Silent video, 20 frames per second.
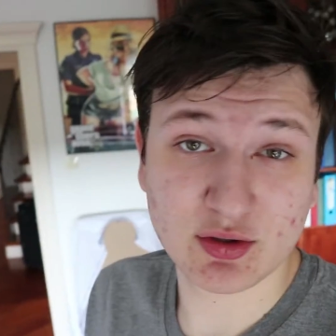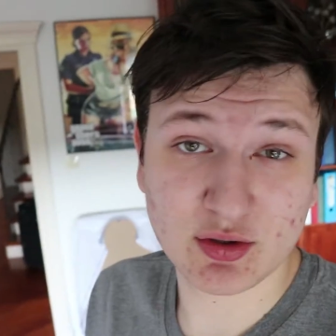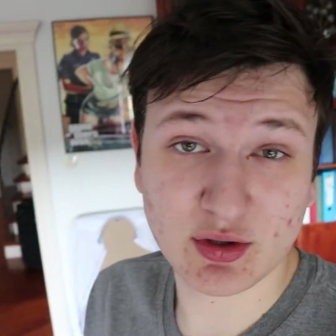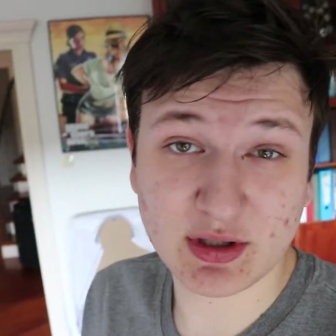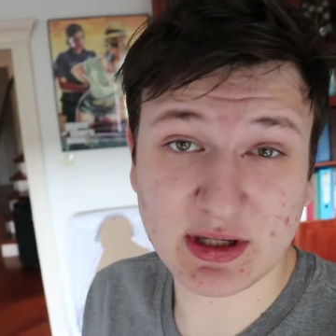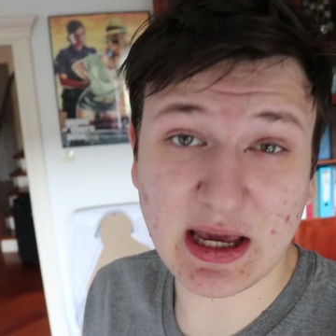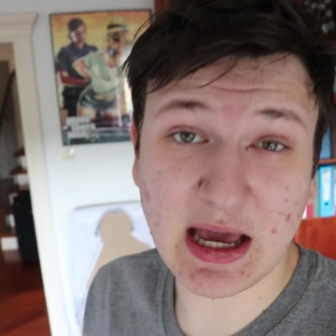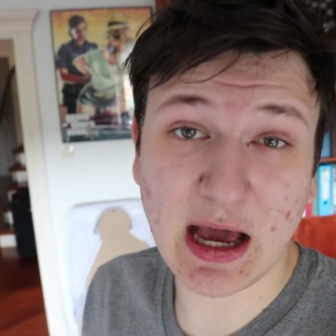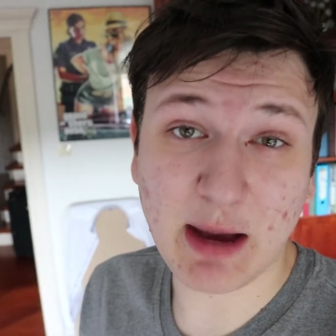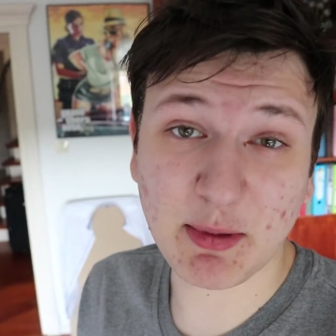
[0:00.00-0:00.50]
So
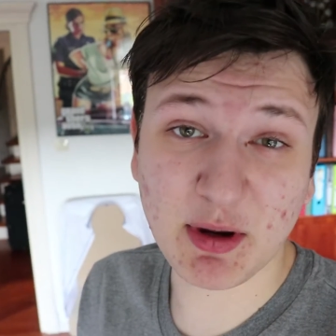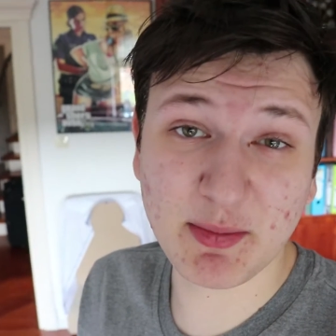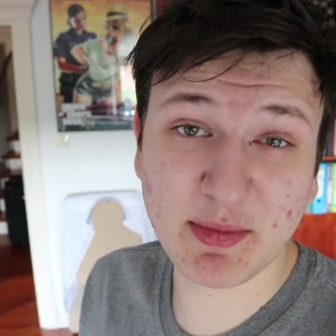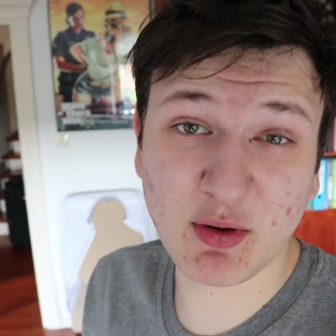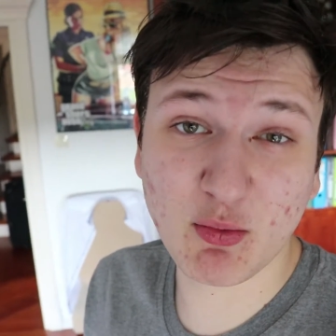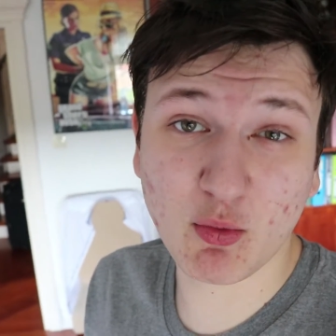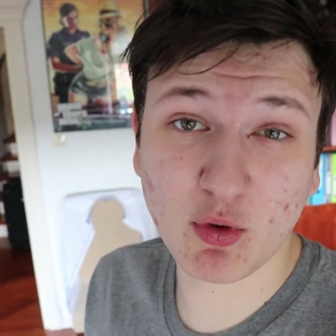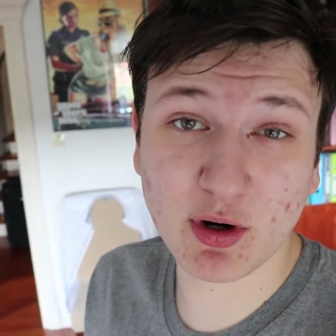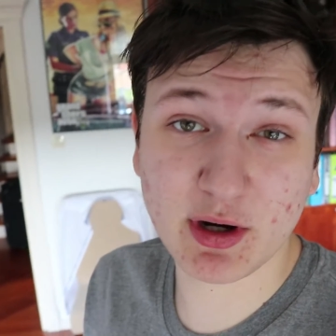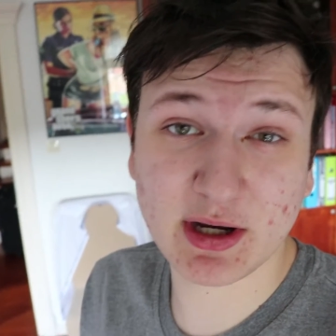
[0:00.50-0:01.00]
yeah, I'm gonna be
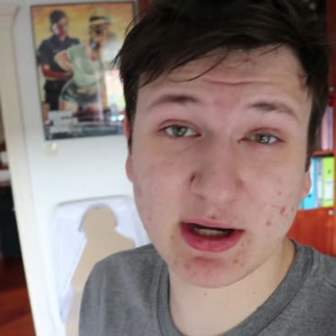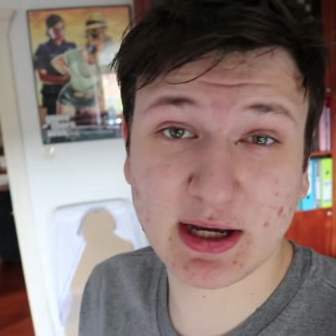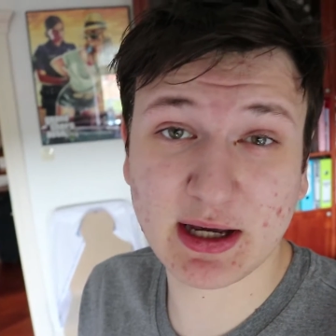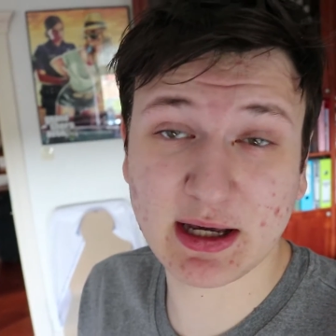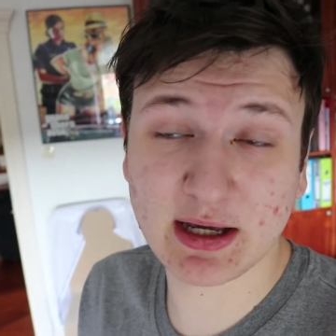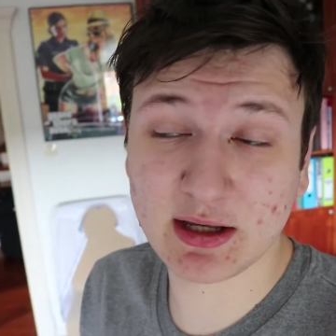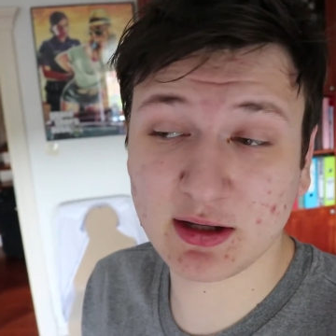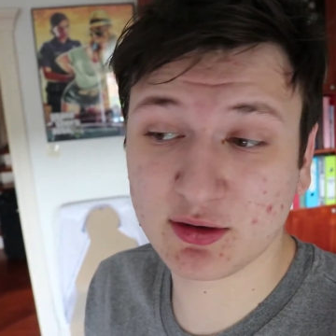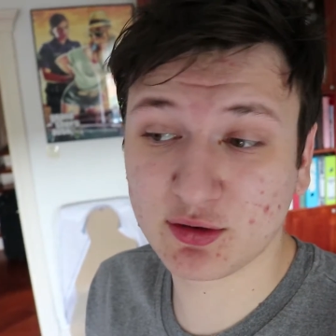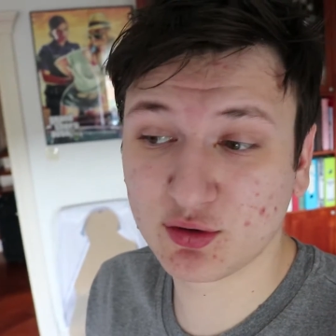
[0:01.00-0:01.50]

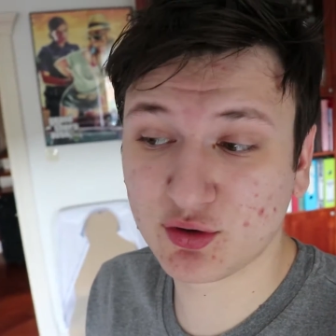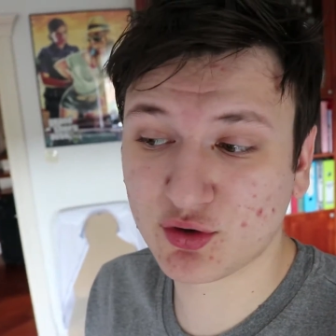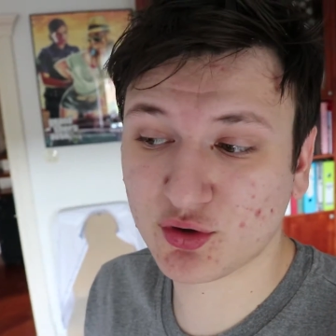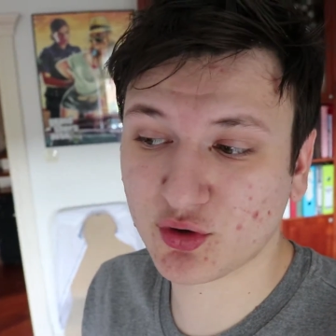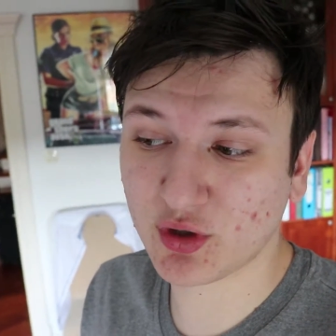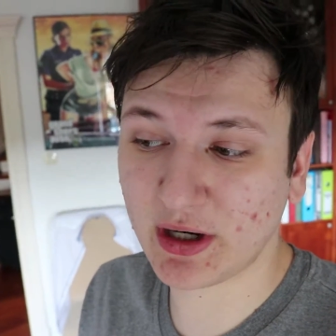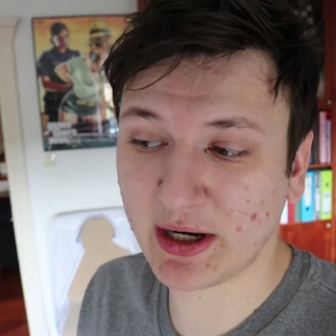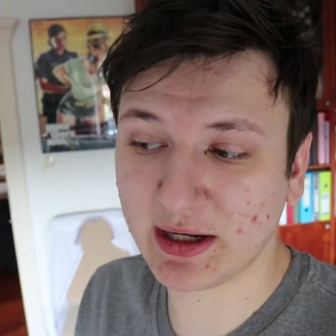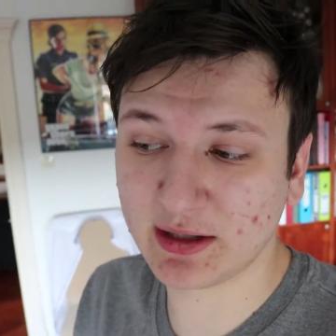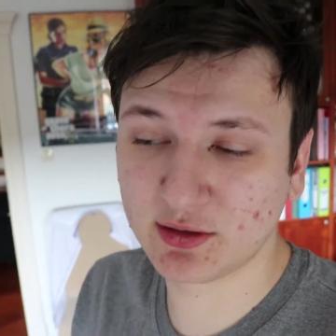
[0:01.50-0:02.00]
working to
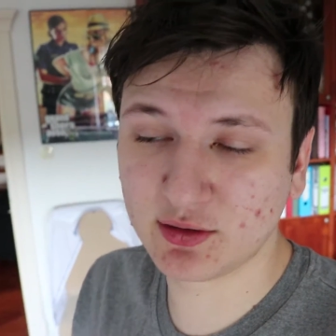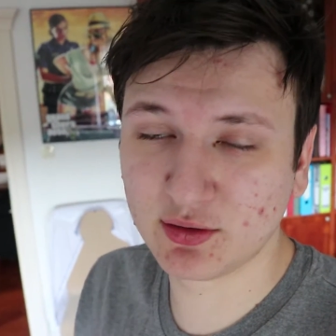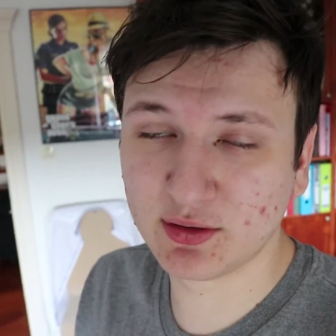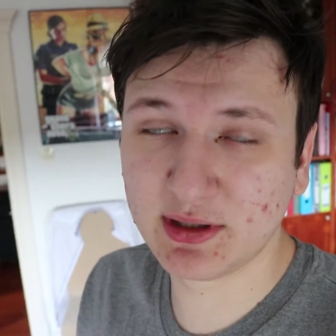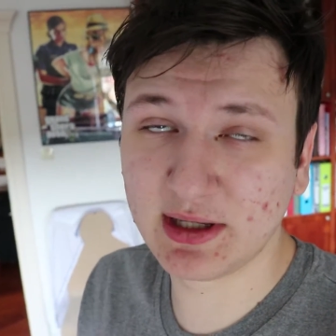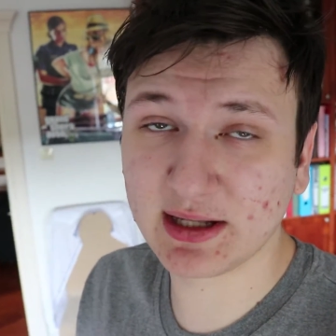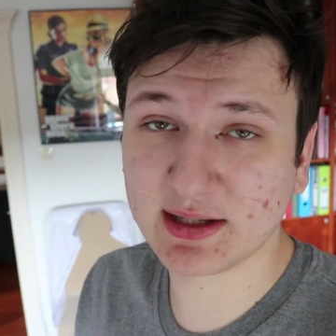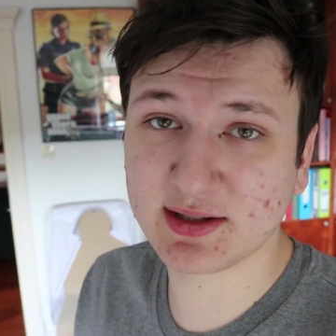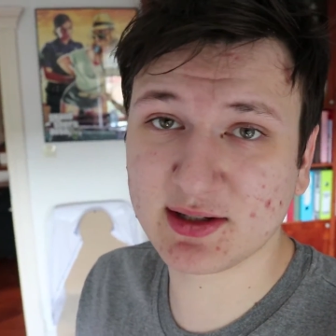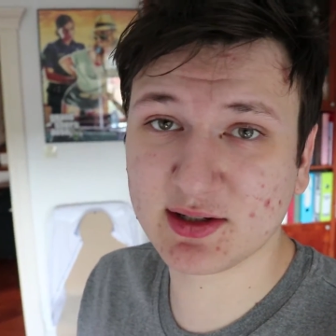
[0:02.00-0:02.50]
try to
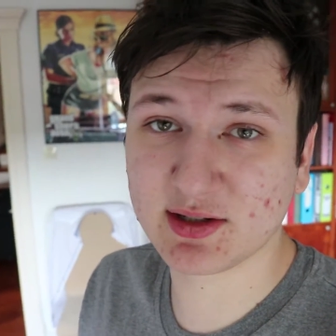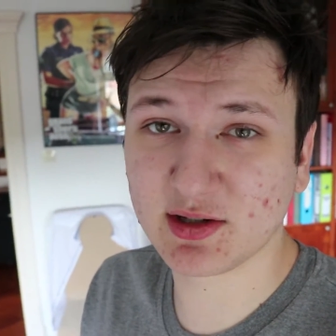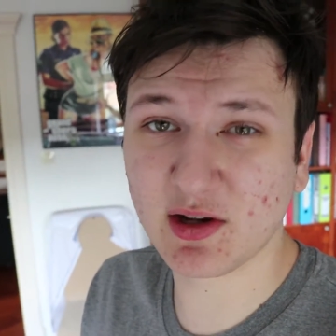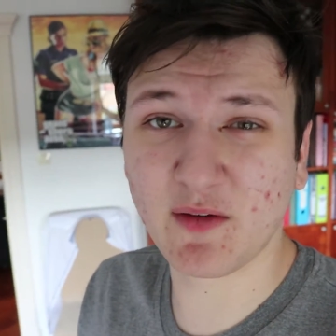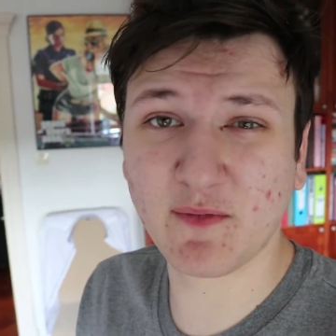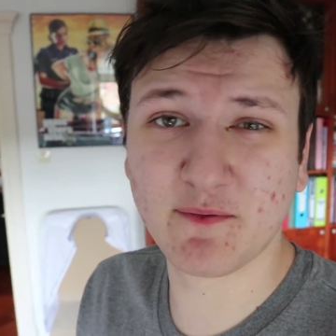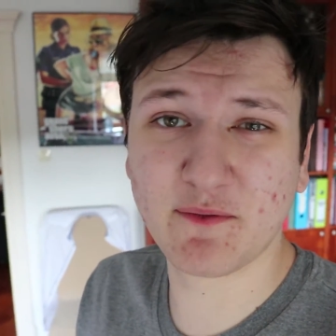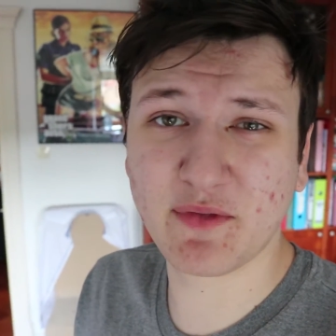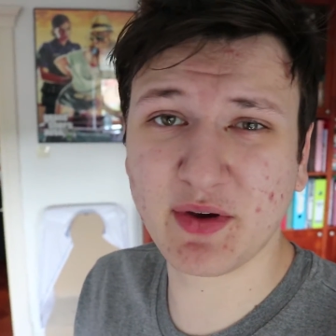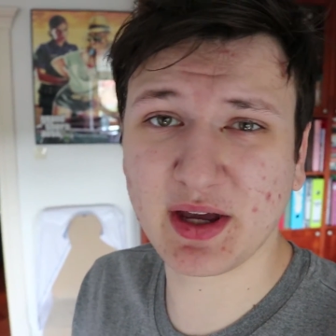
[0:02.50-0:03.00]
get
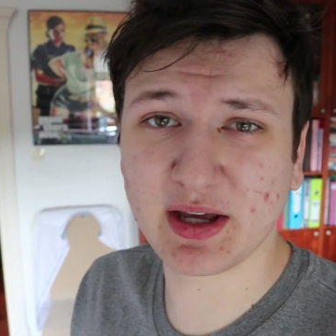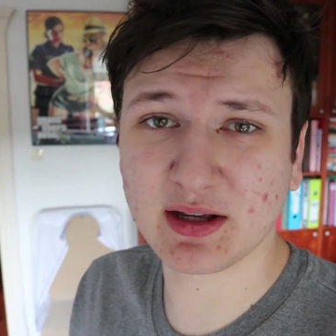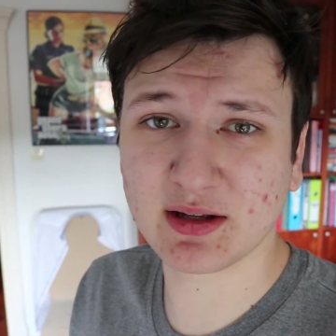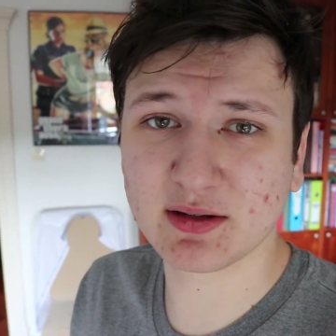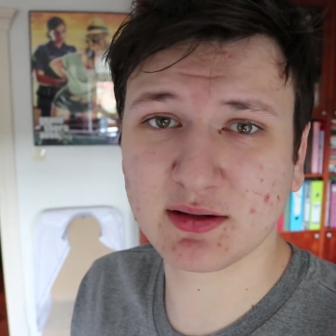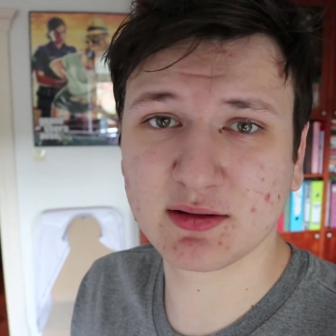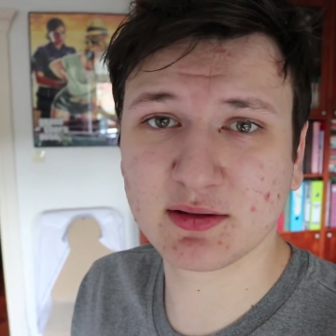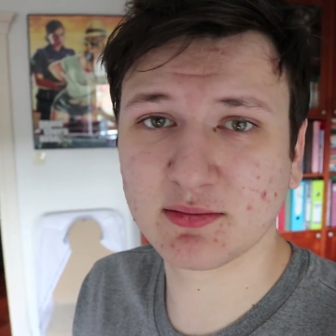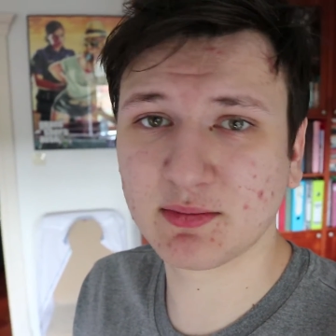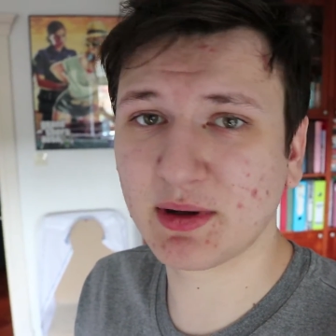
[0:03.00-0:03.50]
something,